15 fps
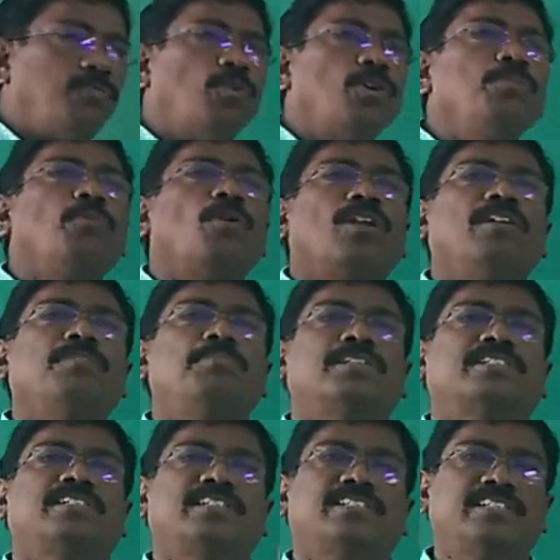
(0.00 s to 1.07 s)
1 mole of
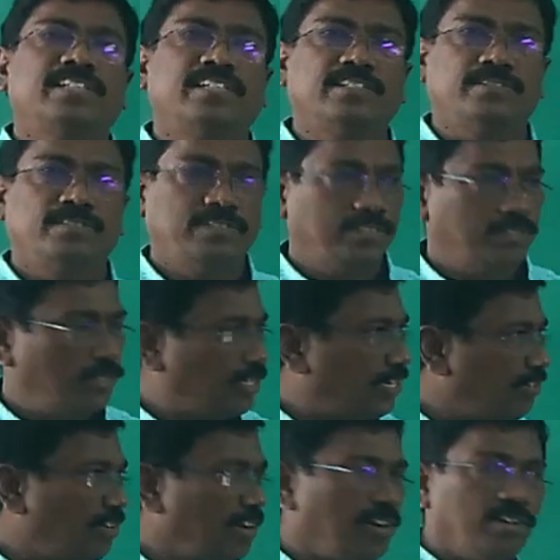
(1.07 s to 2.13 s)
mustard seed. You can
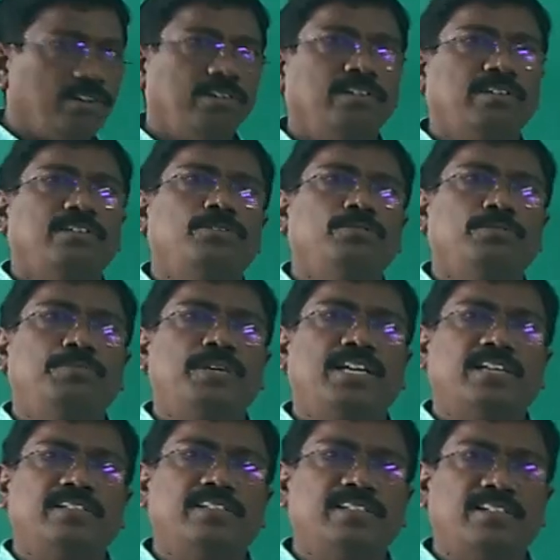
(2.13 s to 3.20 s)
very well do,
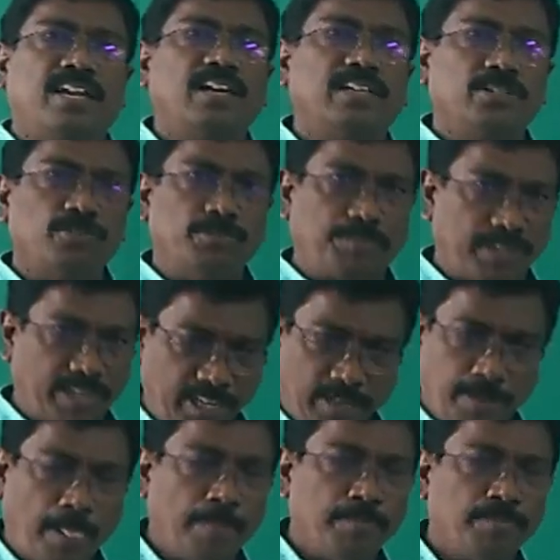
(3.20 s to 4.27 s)
because it is lockdown period.
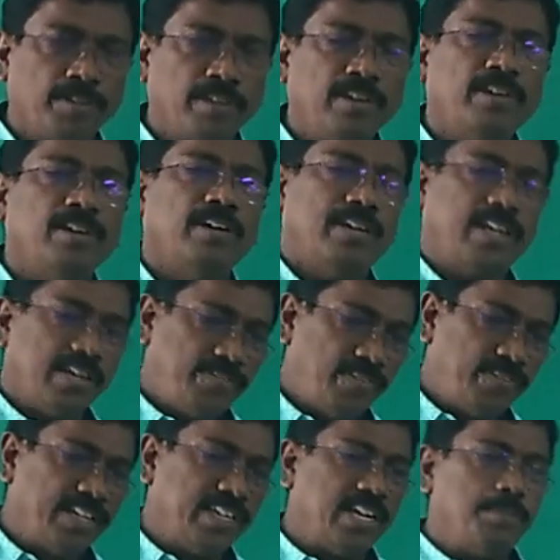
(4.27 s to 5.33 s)
Take
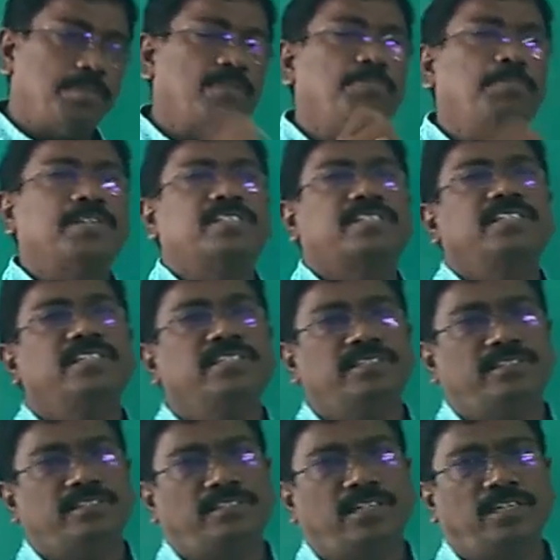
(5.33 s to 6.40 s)
50 gram of mustard
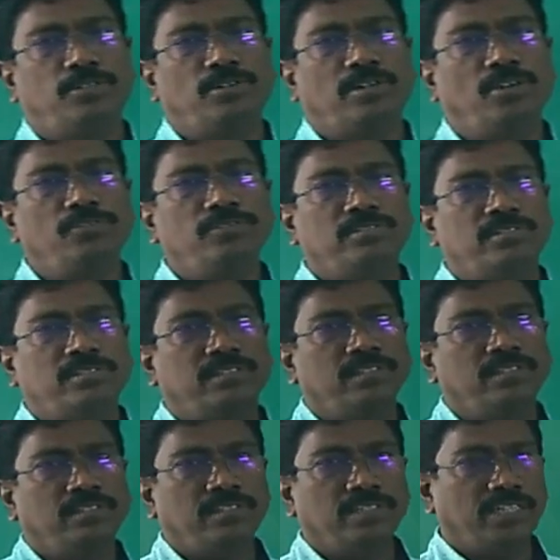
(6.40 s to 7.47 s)
at your house,
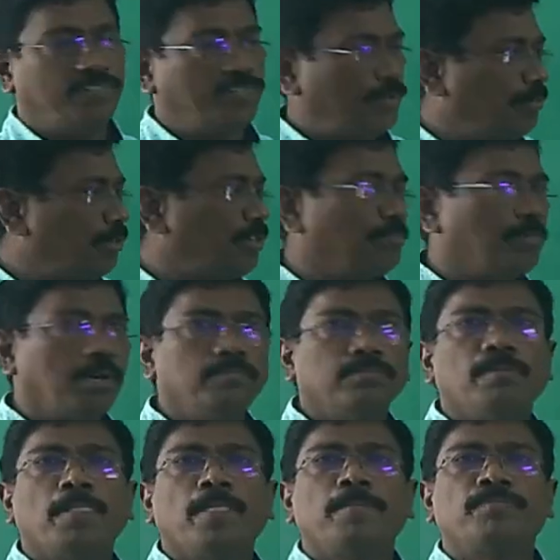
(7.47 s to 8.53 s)
get from your mom,
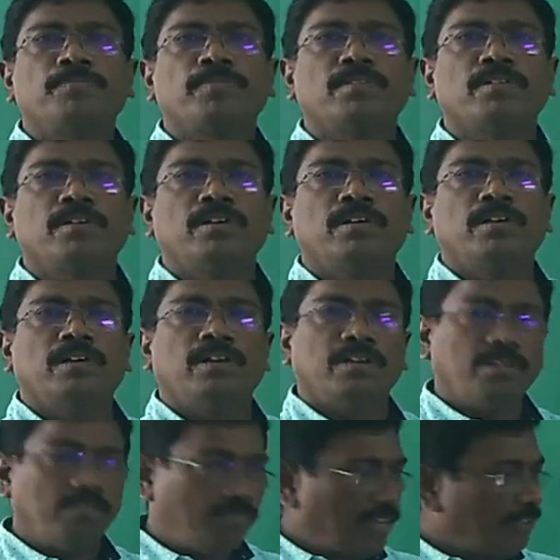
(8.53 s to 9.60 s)

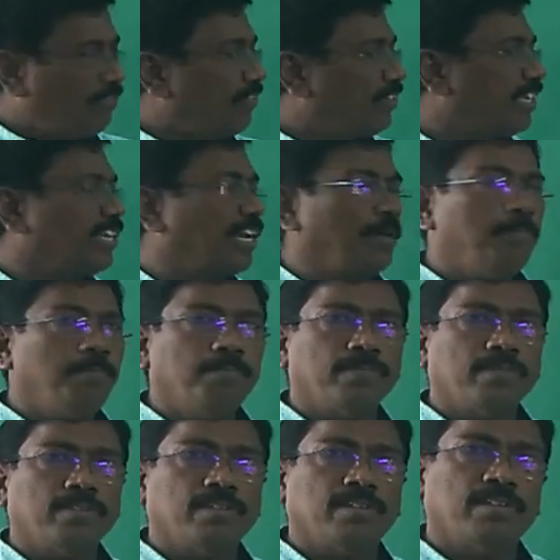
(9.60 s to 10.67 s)
weigh 50 gram,
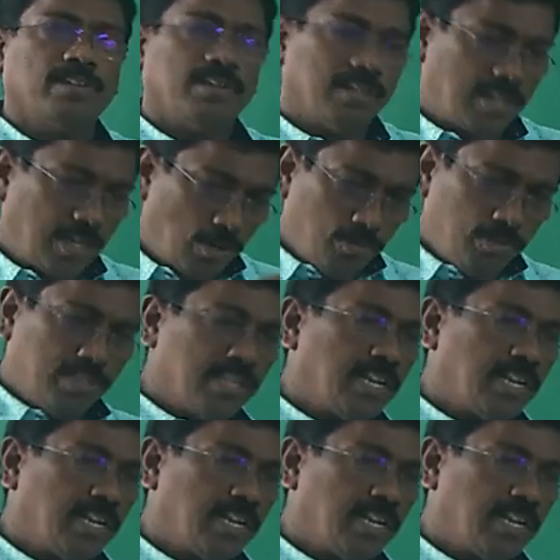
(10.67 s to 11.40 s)
count the